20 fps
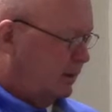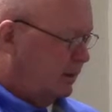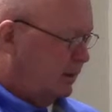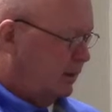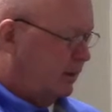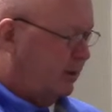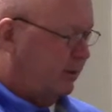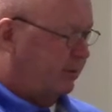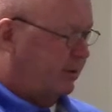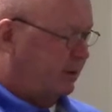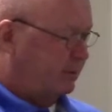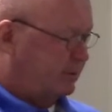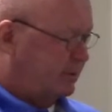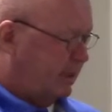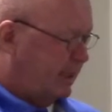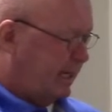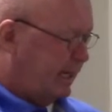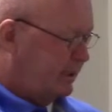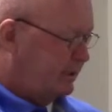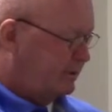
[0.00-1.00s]
All those
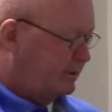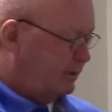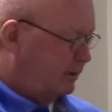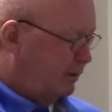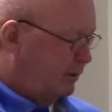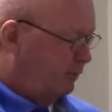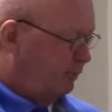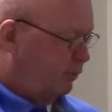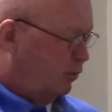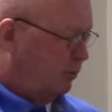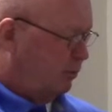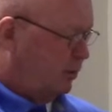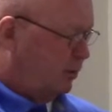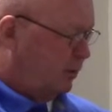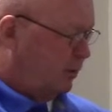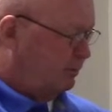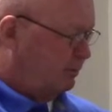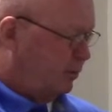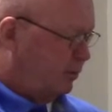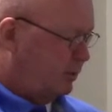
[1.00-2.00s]
last 4
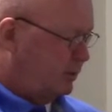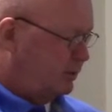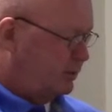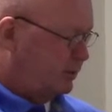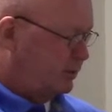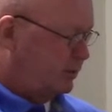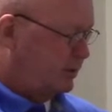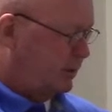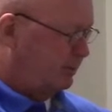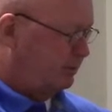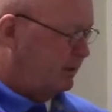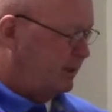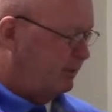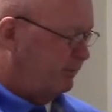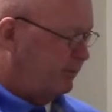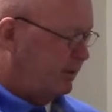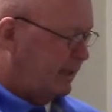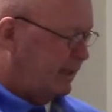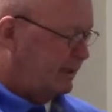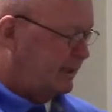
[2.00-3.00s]
bullet points are something
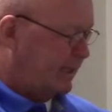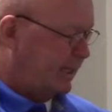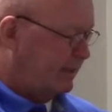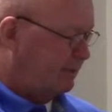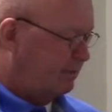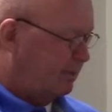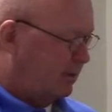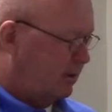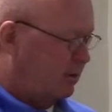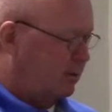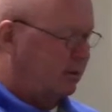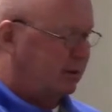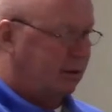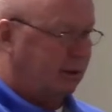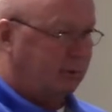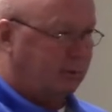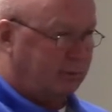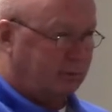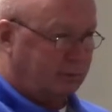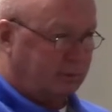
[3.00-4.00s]
different. I've kind of marked
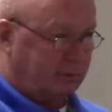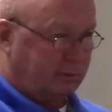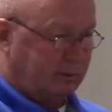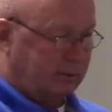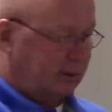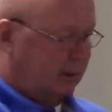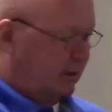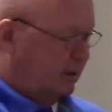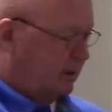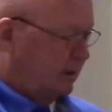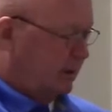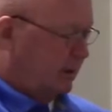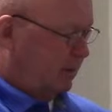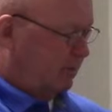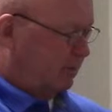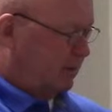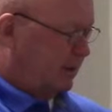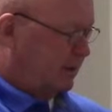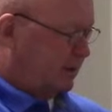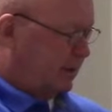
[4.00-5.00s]
those.
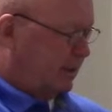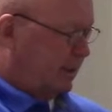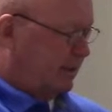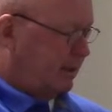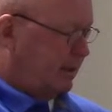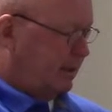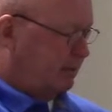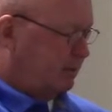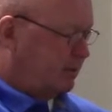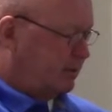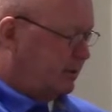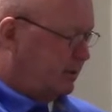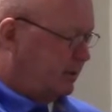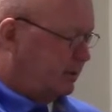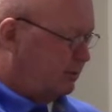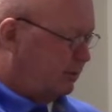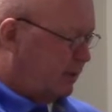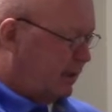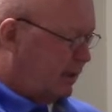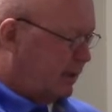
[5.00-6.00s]
Particularly like the number
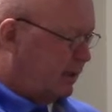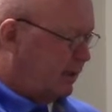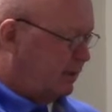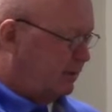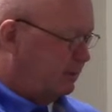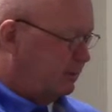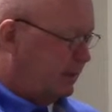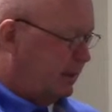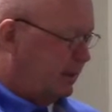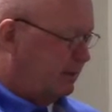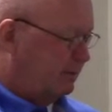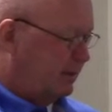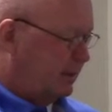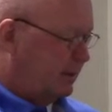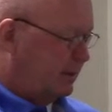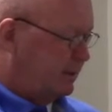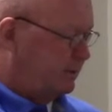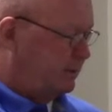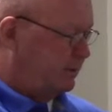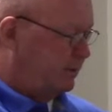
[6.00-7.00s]
6 wire, got to be at
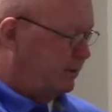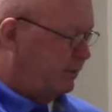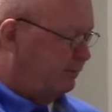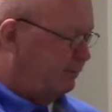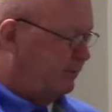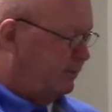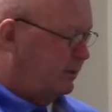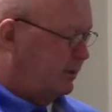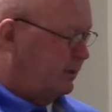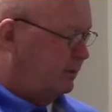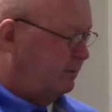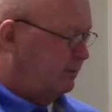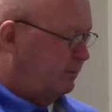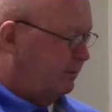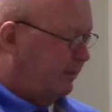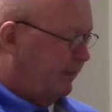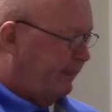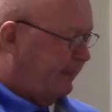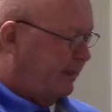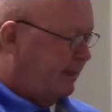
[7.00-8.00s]
least 30 foot.
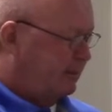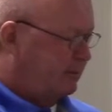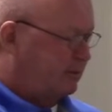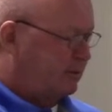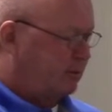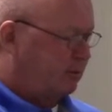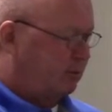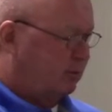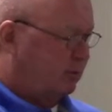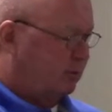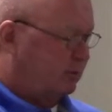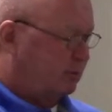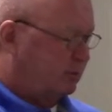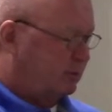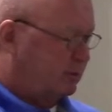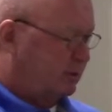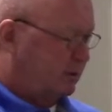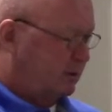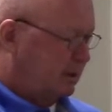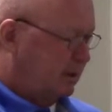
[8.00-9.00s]
There's some
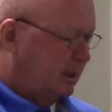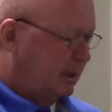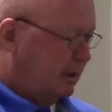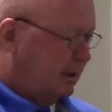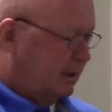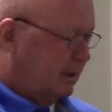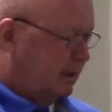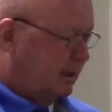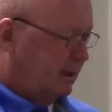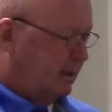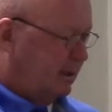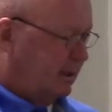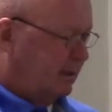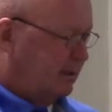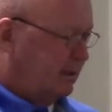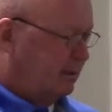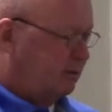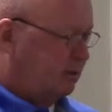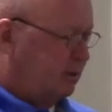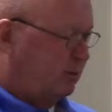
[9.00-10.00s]
rules
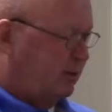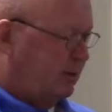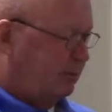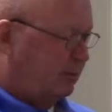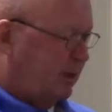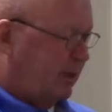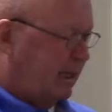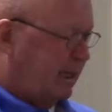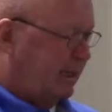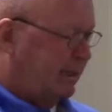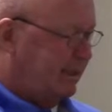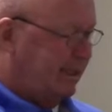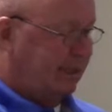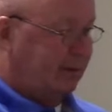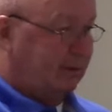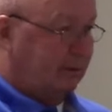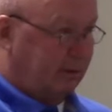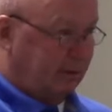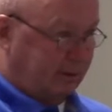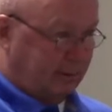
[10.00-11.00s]
that you would apply.
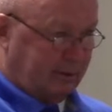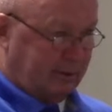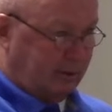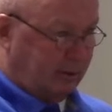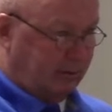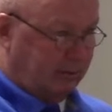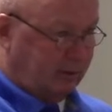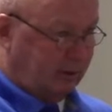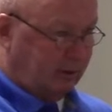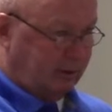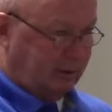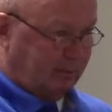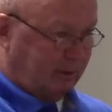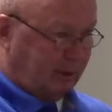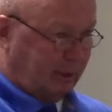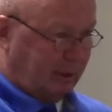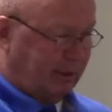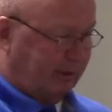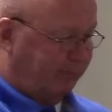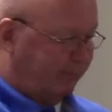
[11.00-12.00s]
Again, they're not going to use them a
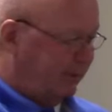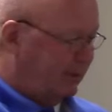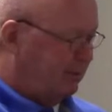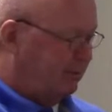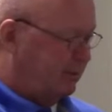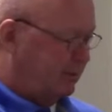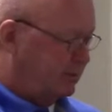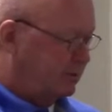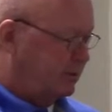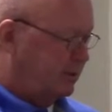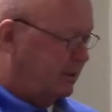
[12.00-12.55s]
lot in the field. There's